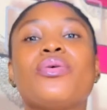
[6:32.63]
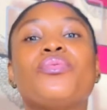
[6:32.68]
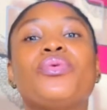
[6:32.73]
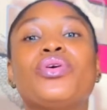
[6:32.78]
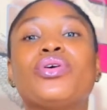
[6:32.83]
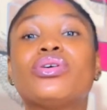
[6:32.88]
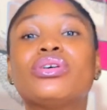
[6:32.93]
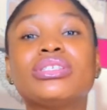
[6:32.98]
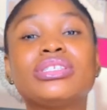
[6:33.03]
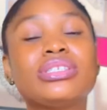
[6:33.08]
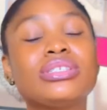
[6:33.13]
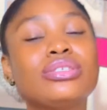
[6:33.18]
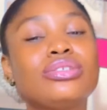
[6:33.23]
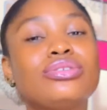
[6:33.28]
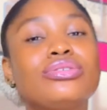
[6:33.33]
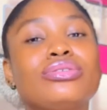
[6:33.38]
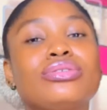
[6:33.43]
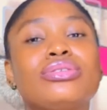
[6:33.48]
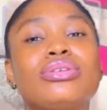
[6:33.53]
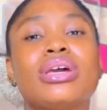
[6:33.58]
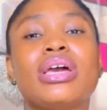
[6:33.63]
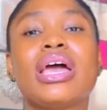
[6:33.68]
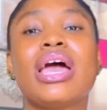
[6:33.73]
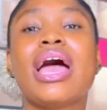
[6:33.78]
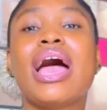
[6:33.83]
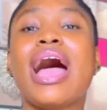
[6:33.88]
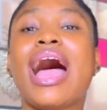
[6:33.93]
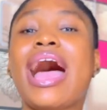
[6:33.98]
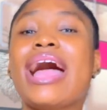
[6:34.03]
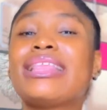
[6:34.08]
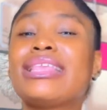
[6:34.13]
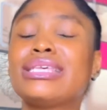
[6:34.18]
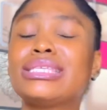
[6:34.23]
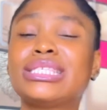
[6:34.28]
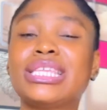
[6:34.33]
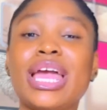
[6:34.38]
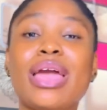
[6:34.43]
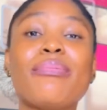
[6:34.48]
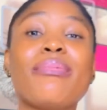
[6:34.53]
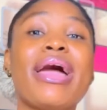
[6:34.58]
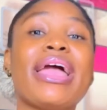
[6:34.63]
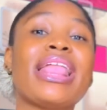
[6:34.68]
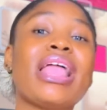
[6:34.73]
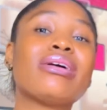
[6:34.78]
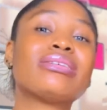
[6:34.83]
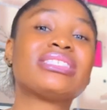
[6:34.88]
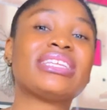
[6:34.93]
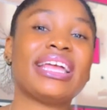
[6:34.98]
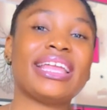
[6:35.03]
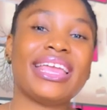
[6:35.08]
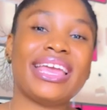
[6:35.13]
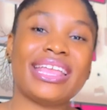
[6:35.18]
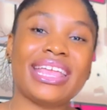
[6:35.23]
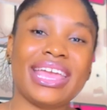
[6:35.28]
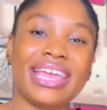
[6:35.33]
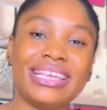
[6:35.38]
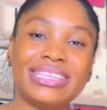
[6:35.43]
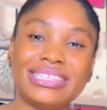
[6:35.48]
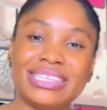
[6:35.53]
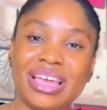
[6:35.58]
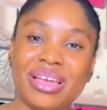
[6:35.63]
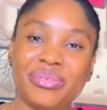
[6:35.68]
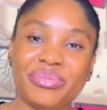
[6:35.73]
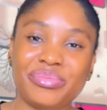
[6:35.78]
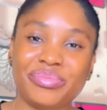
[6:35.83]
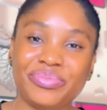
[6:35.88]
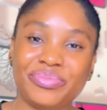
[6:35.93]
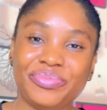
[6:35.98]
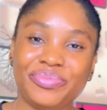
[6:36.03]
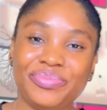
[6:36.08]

We continued. At this time, I now started exam.